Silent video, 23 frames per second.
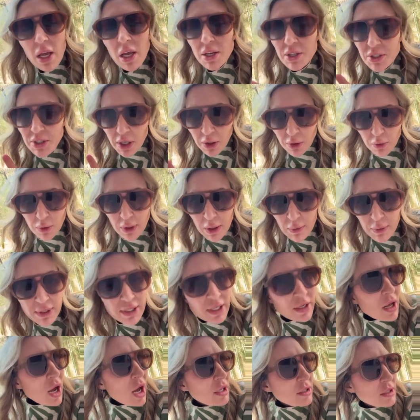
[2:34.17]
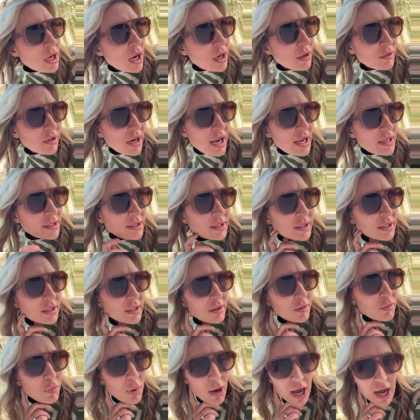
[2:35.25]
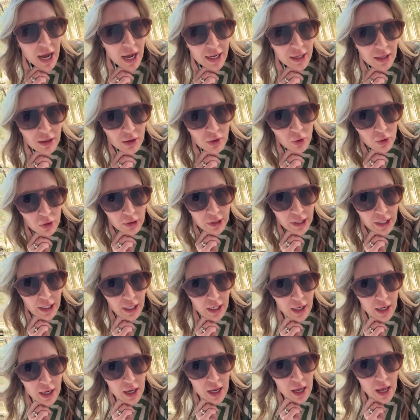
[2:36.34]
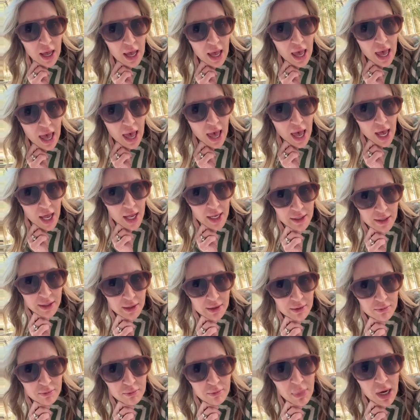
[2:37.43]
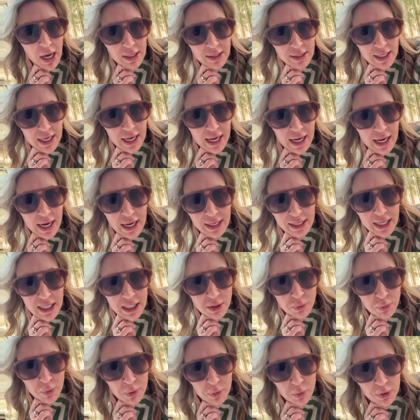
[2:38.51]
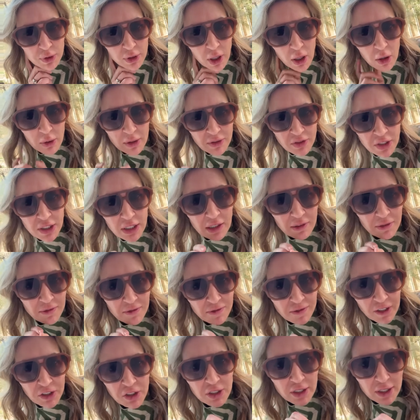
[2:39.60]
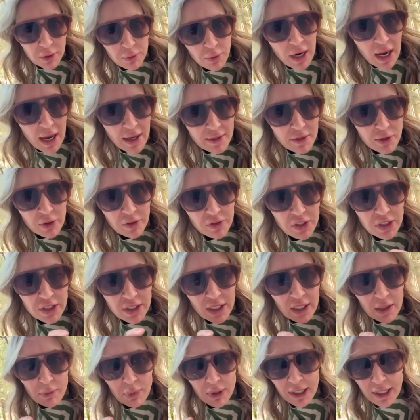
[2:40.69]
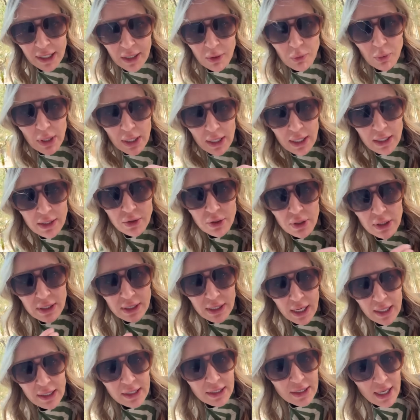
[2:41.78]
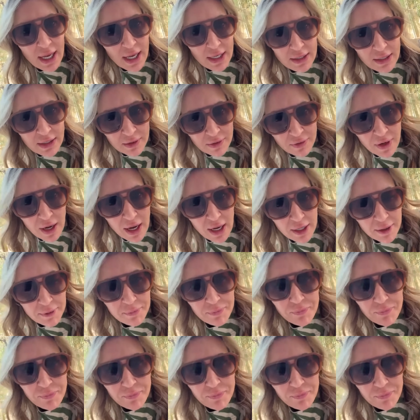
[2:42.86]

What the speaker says: So it was a not rest by Lori. And Monday, I guess we will know if she officially rests or if she's going to bring any witness or decide to testify.